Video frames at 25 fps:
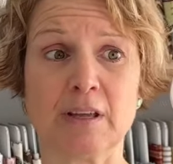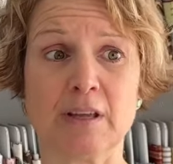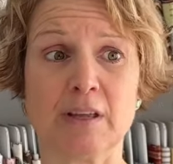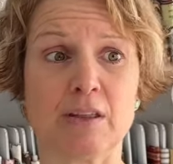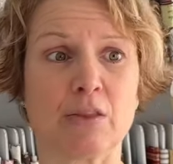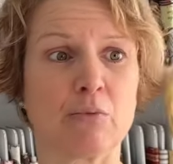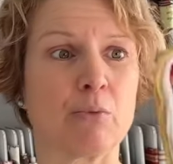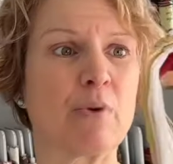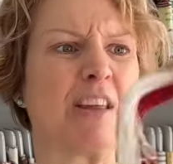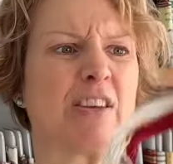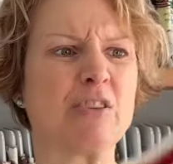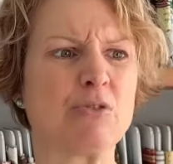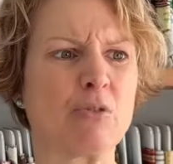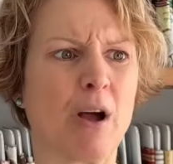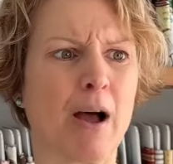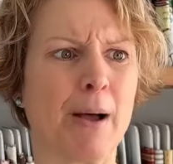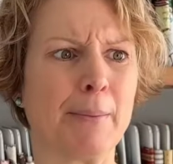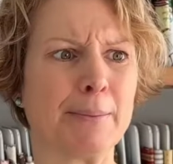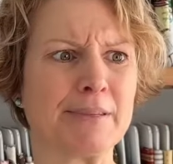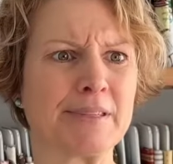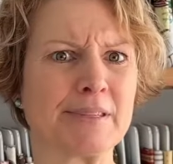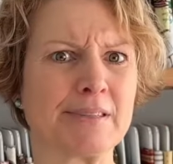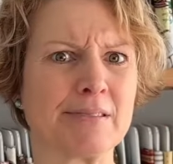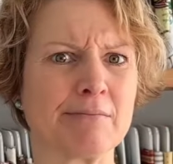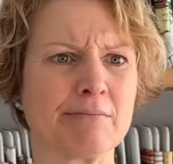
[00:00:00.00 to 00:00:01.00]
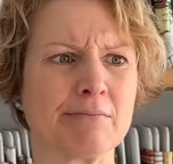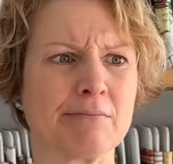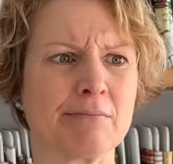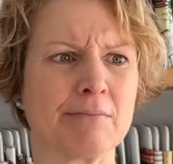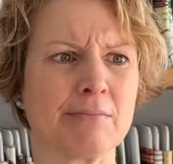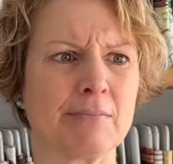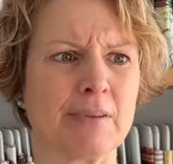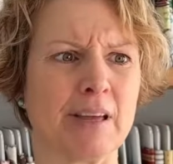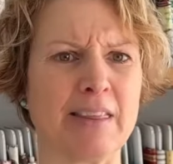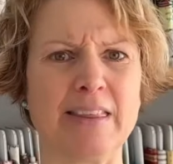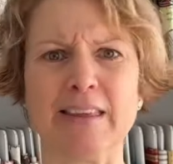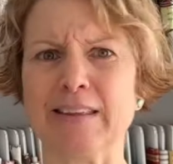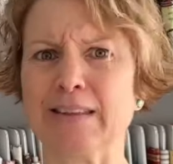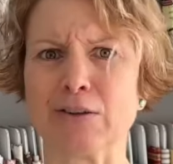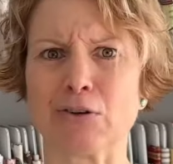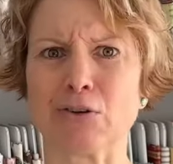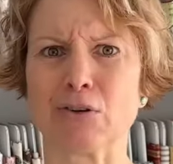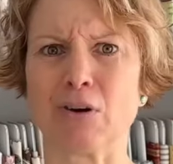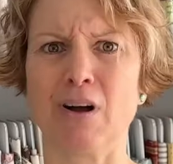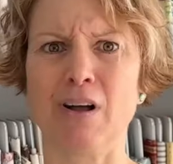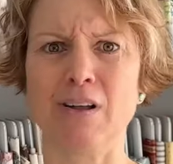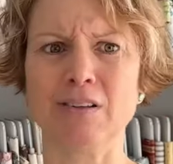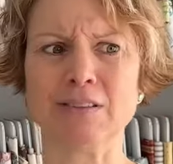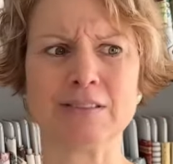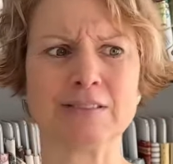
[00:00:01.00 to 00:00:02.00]
thread drops, I think they're
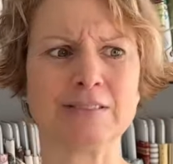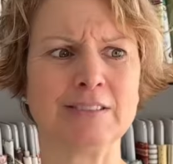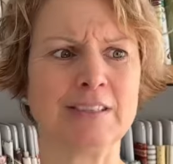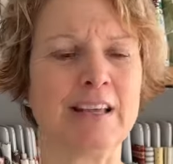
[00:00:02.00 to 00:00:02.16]
called,